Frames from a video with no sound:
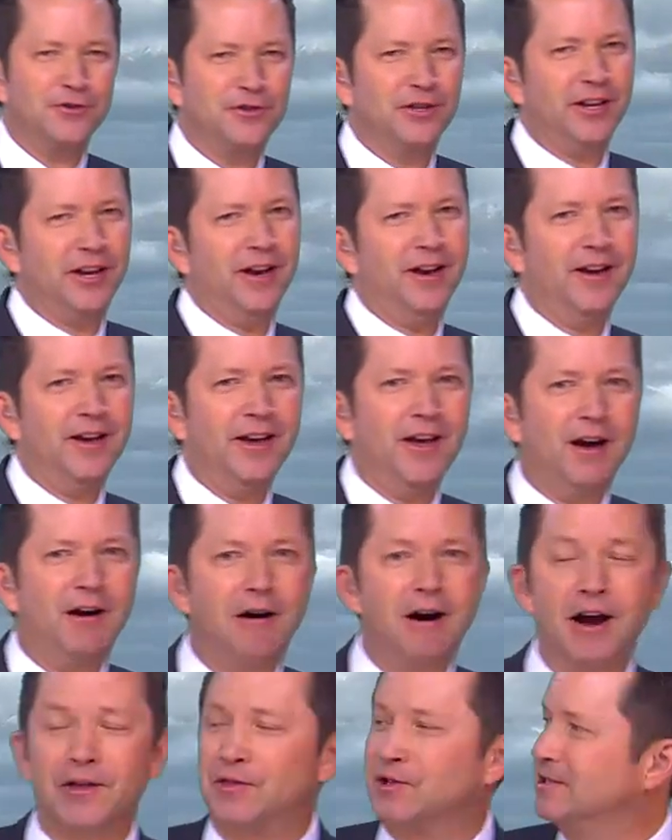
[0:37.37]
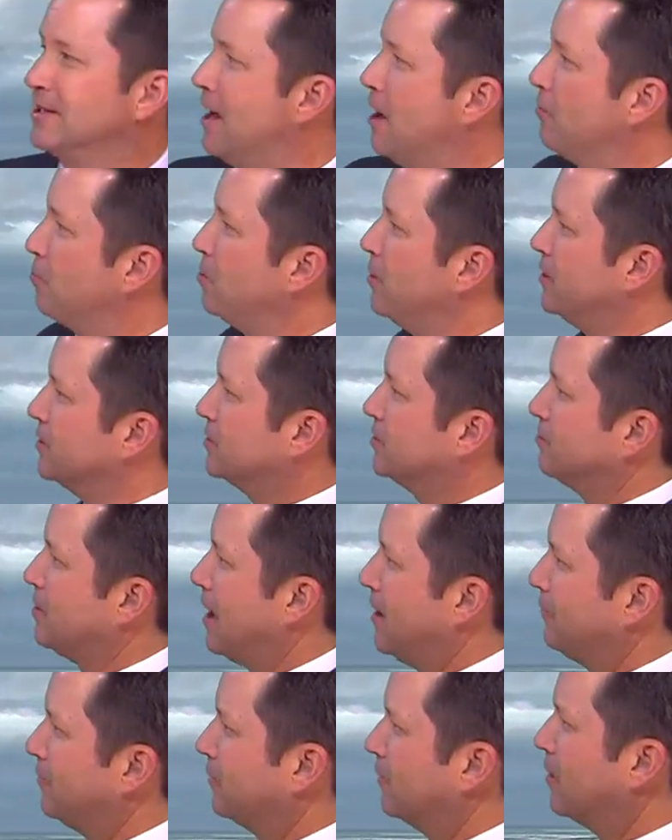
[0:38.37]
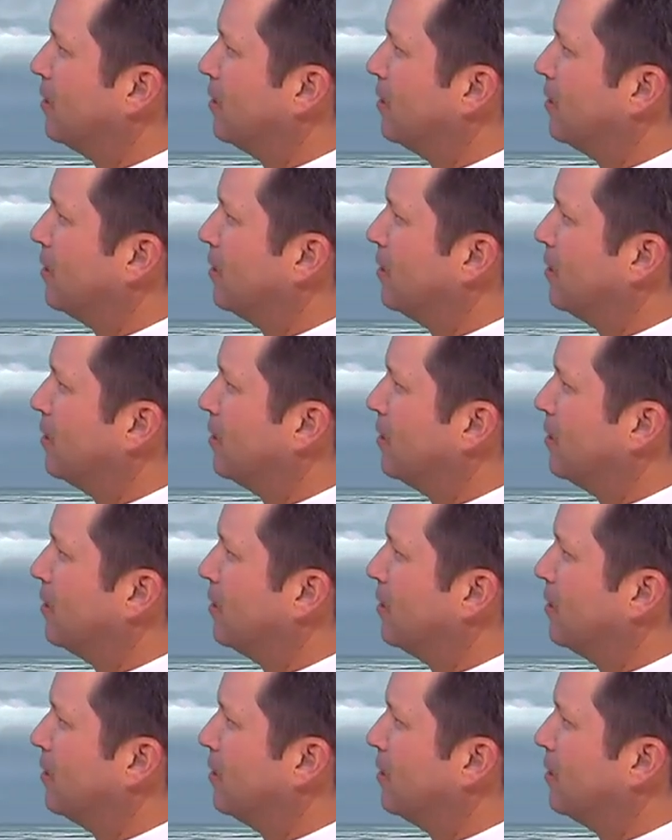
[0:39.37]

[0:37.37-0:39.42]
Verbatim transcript: today. All right, the south wind has arrived at the